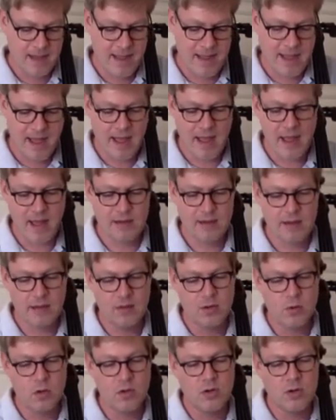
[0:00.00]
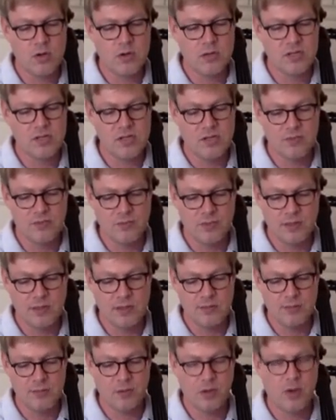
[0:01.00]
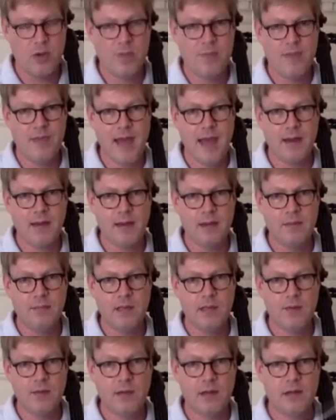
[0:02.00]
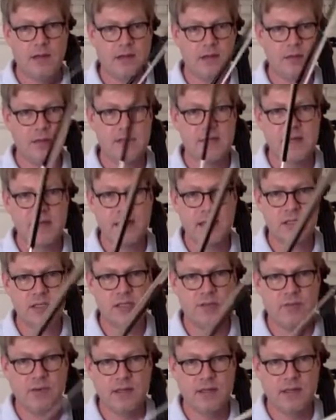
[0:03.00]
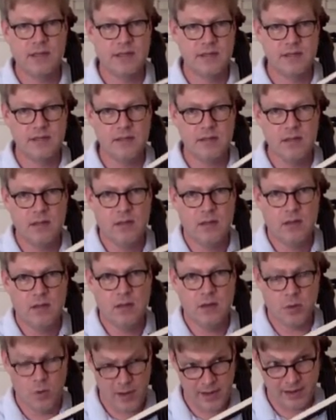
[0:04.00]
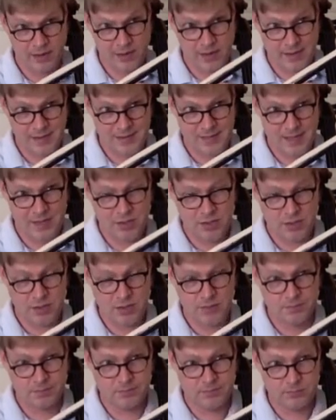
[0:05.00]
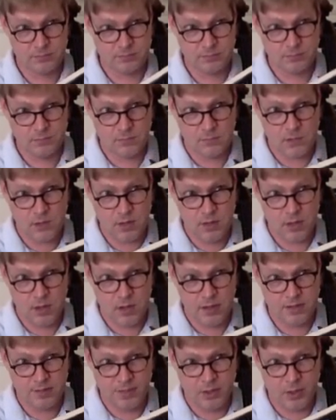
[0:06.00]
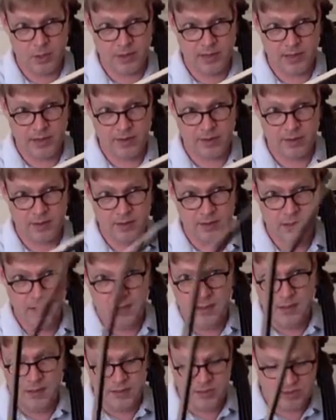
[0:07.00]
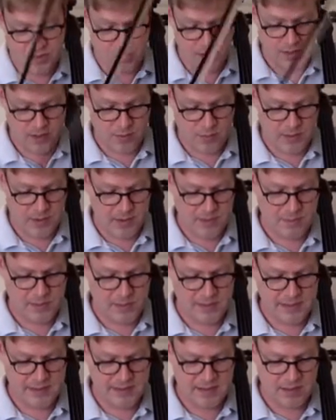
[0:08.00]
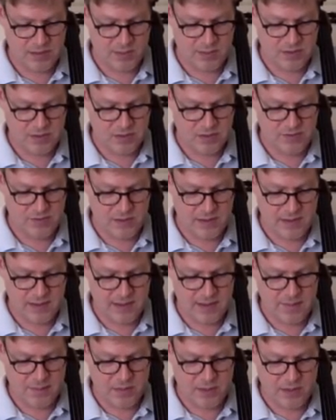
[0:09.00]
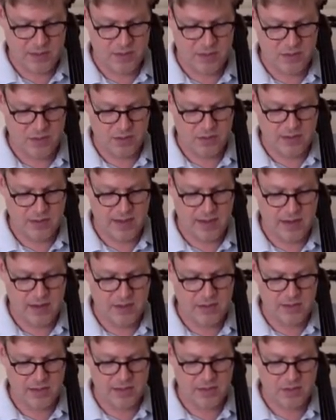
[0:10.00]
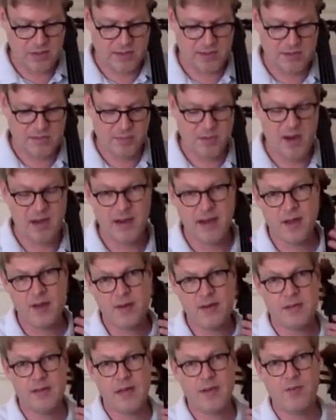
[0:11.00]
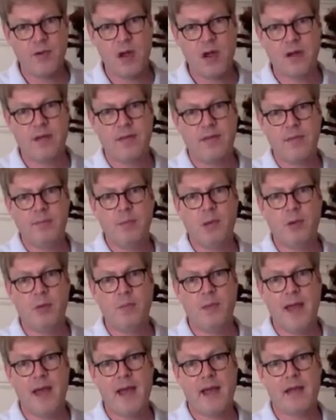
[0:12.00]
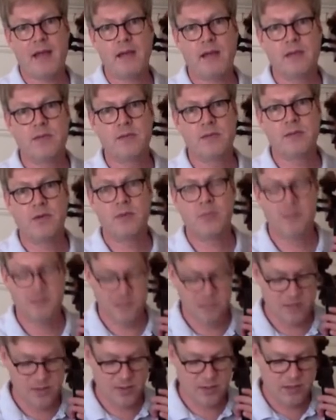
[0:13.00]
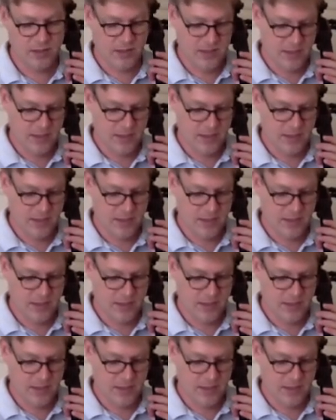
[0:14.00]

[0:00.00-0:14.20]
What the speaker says: And in order to really probe that limit, what I do is I actually release quite a lot of tension on the bow hair, so that when I place it with just very light pressure, that the hairs actually spread out as I rock the bow back, as we normally do.